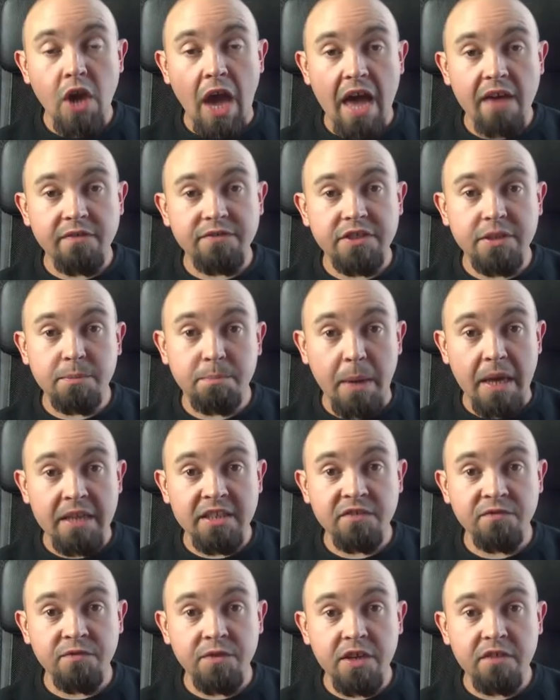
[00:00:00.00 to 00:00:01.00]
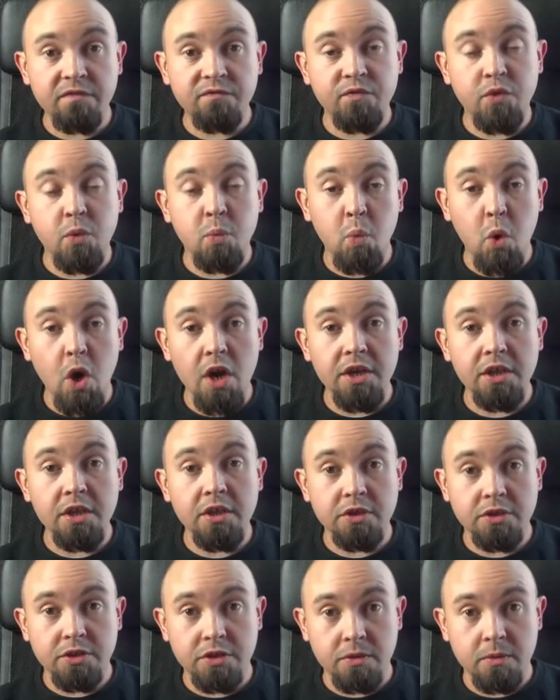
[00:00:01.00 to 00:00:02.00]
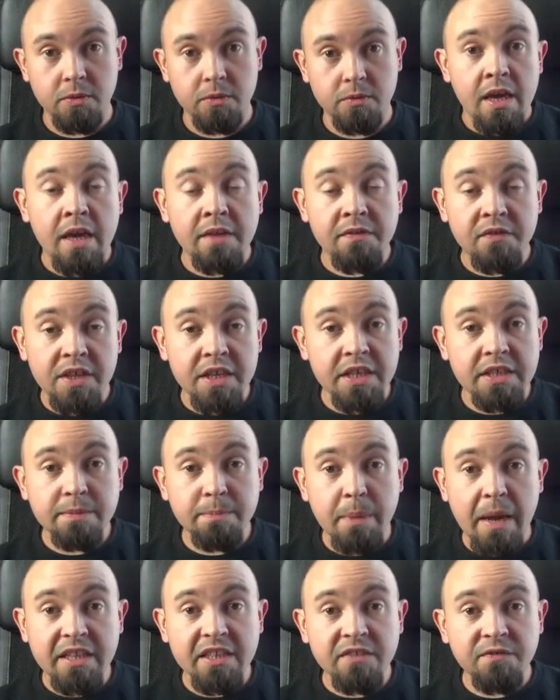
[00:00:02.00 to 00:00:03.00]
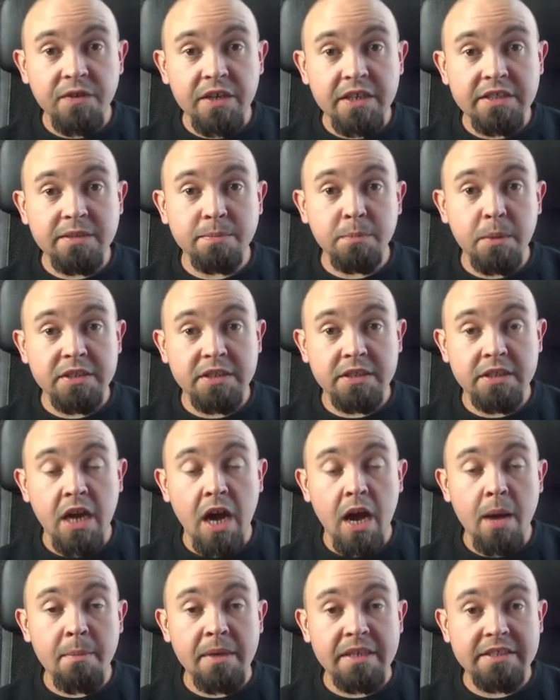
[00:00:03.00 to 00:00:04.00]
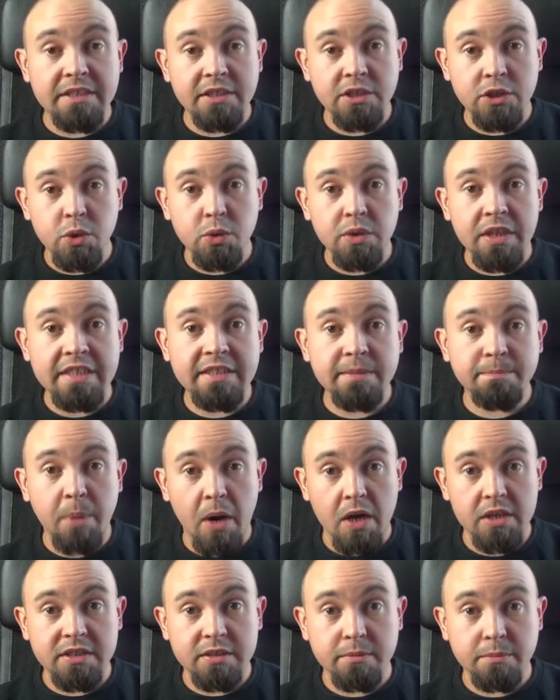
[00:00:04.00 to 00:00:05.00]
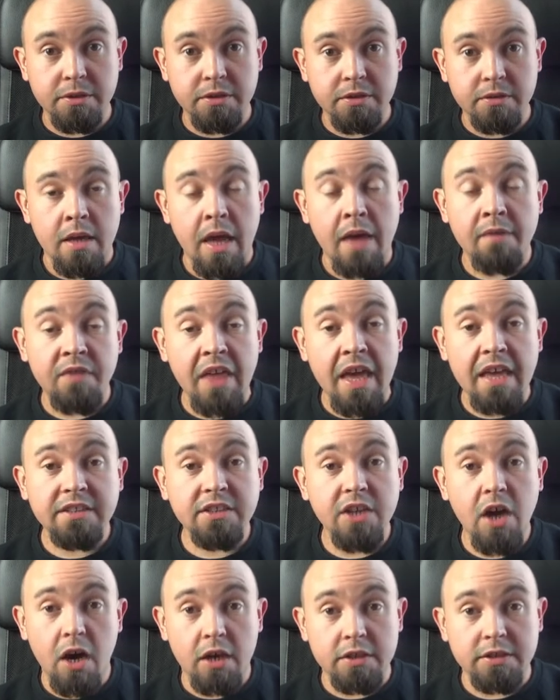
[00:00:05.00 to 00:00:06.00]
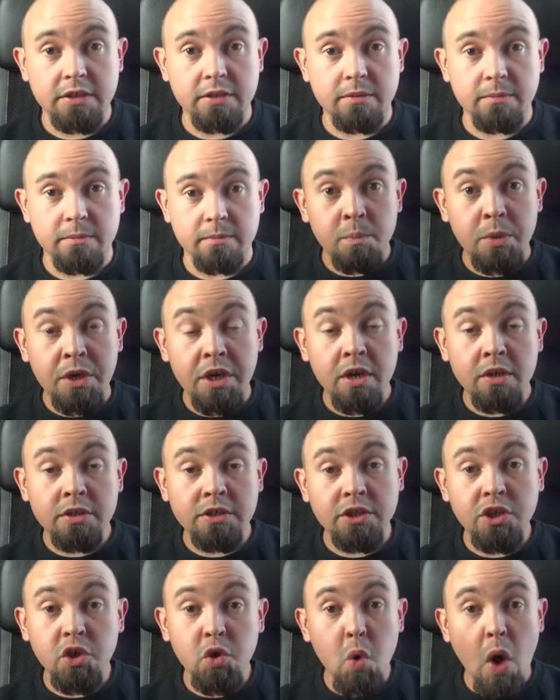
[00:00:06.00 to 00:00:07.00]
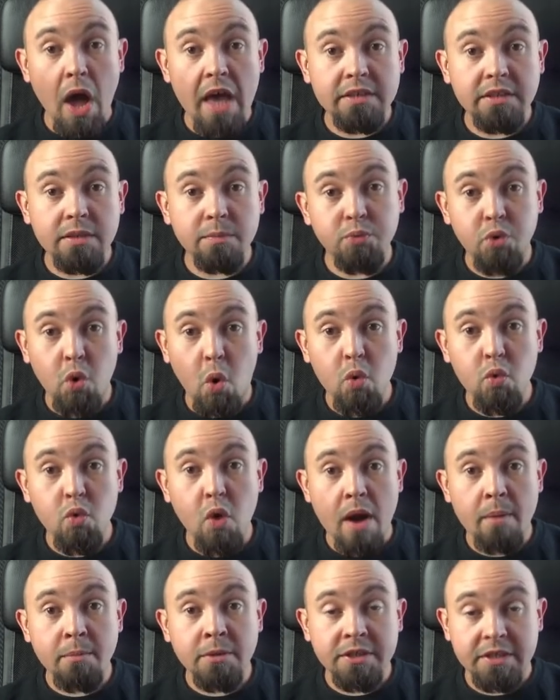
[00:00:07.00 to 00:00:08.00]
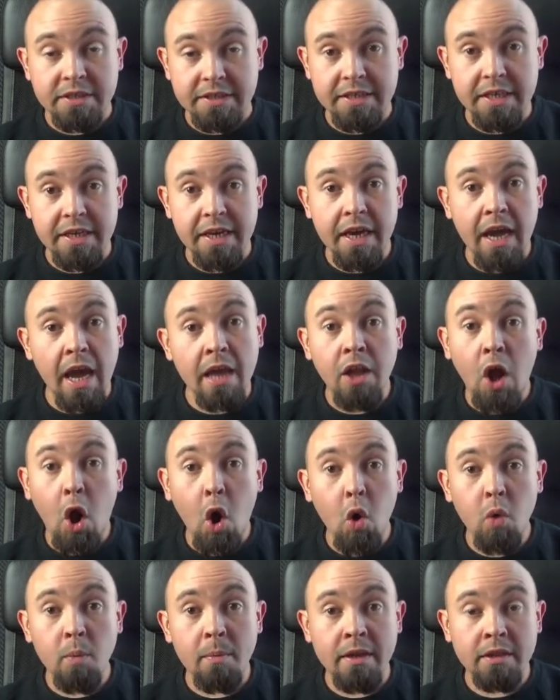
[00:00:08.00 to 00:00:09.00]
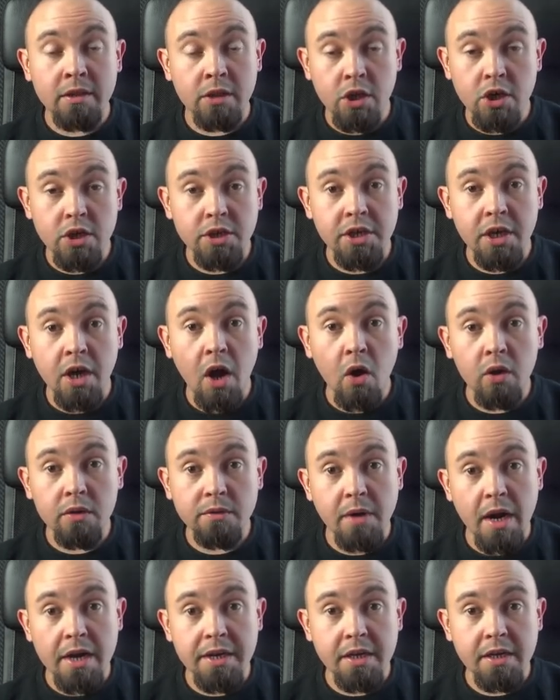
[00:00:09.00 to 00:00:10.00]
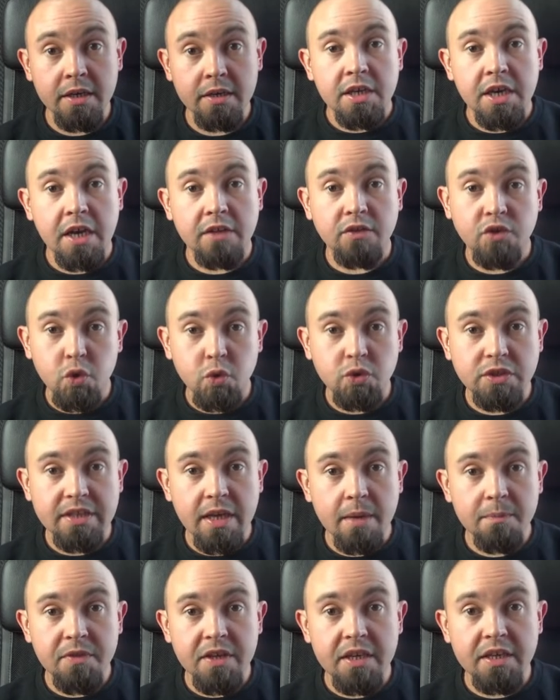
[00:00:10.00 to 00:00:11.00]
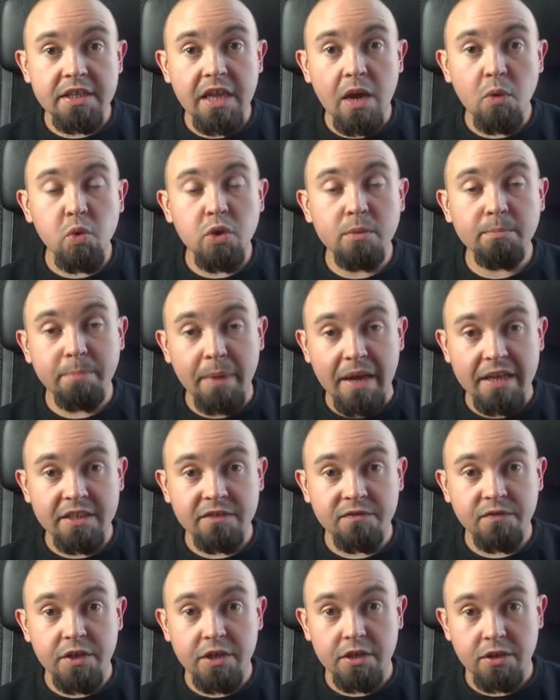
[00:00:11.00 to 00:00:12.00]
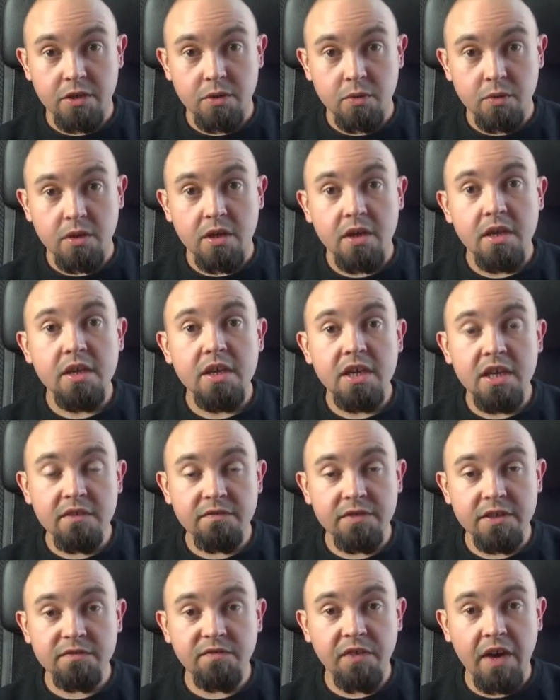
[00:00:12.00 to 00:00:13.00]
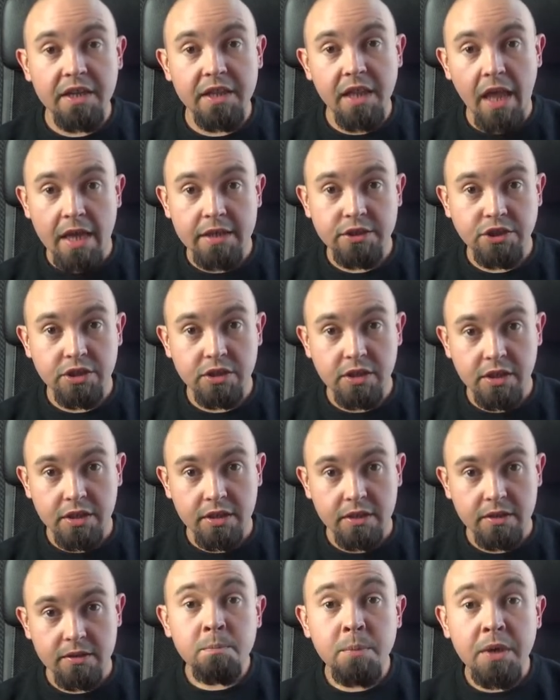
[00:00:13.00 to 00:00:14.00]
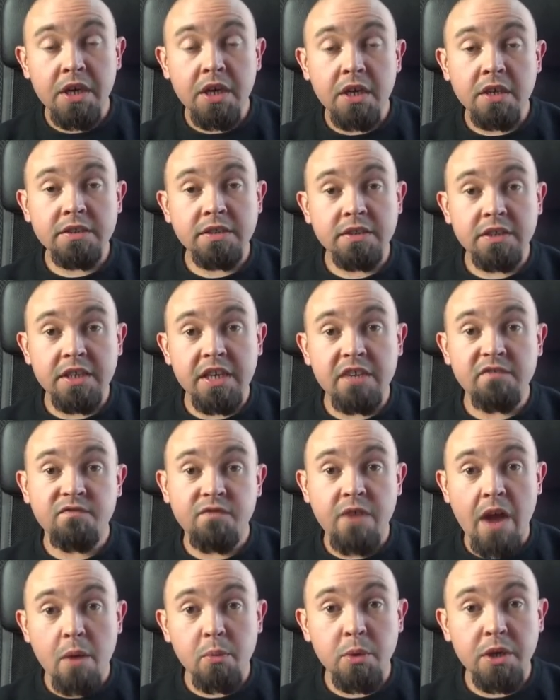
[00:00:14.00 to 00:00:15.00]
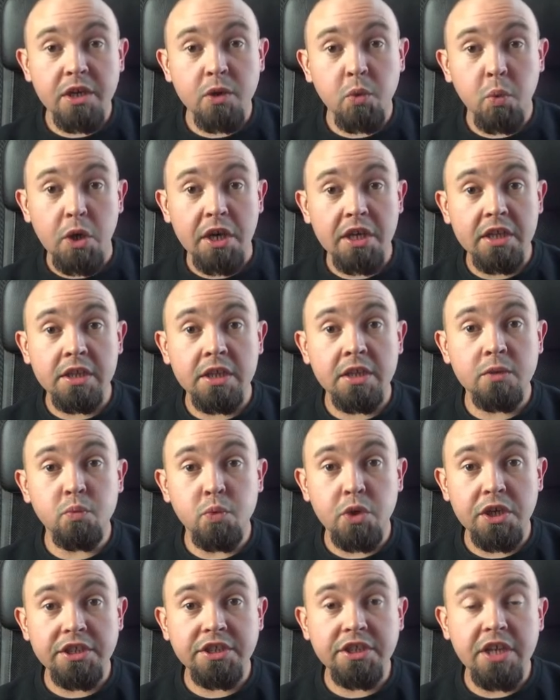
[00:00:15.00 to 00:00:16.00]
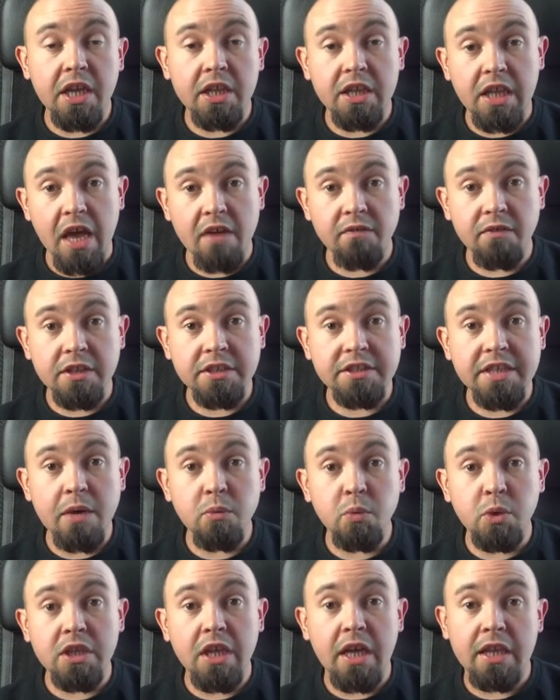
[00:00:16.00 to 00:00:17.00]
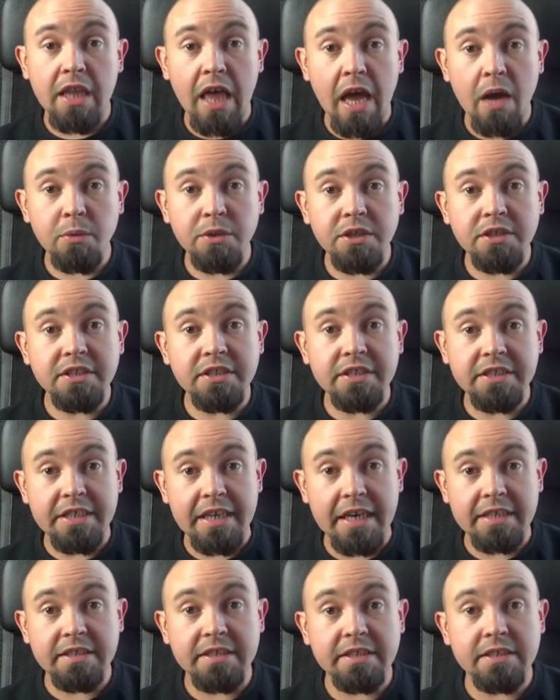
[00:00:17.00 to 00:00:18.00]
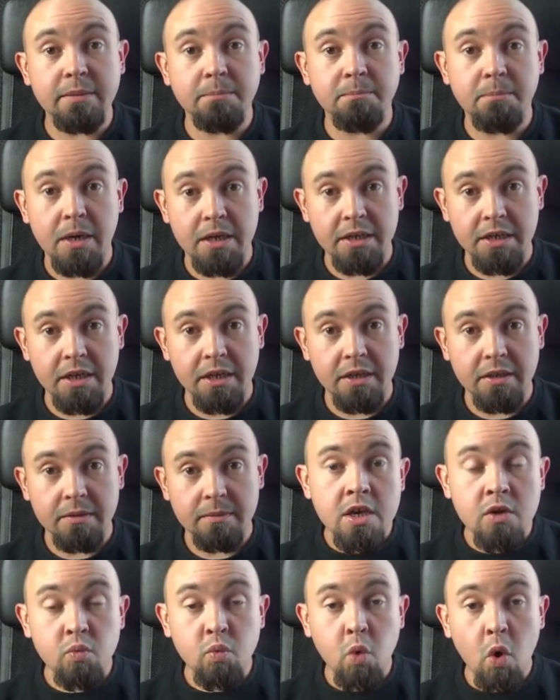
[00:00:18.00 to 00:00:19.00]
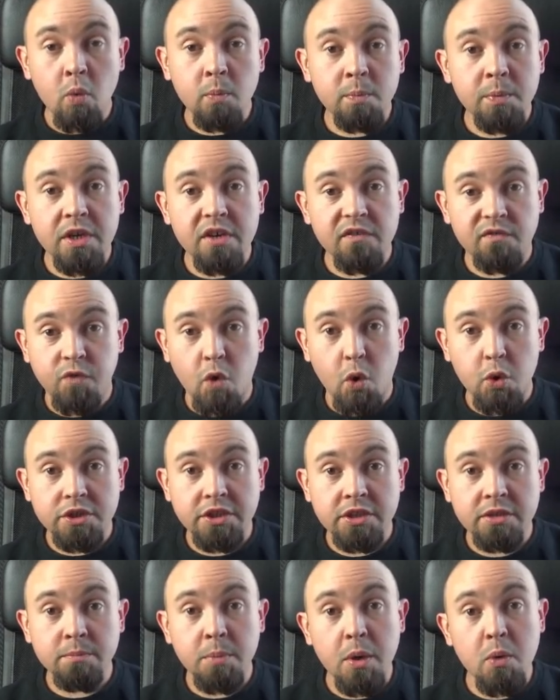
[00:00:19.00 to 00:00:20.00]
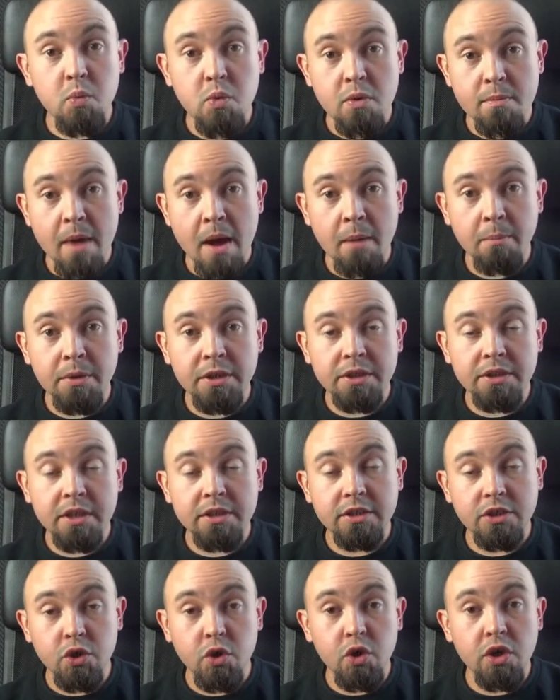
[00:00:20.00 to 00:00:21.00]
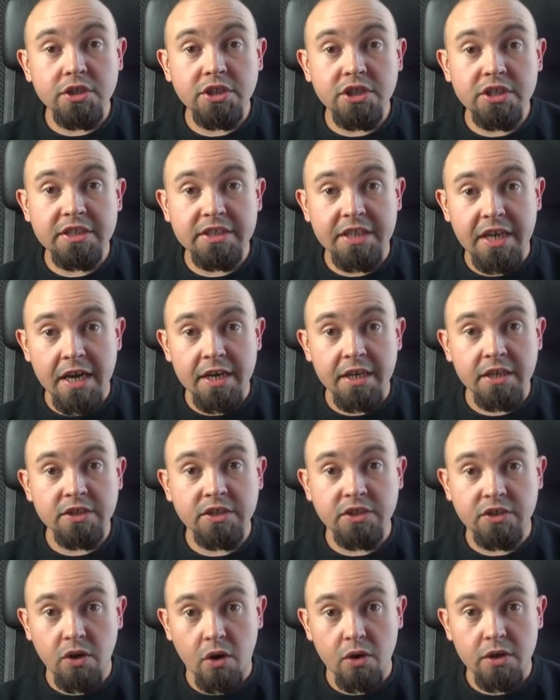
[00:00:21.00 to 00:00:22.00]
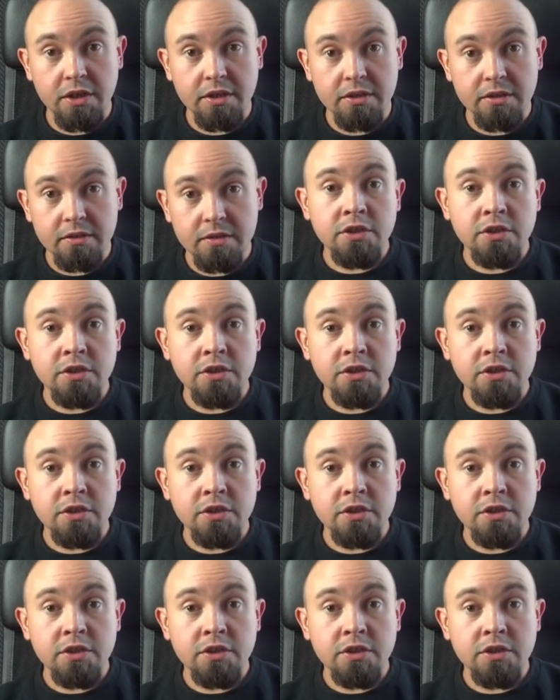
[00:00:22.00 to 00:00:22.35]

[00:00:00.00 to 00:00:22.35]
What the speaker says: have to benefit from what you do, and these benefits must come as soon as possible. And that's awesome, because you as a programmer sitting at home and learning already can do something that will benefit you, even financially, because you can very quickly reach a level that will allow you to get some money. It won't be a fortune, but remember that you are just getting started.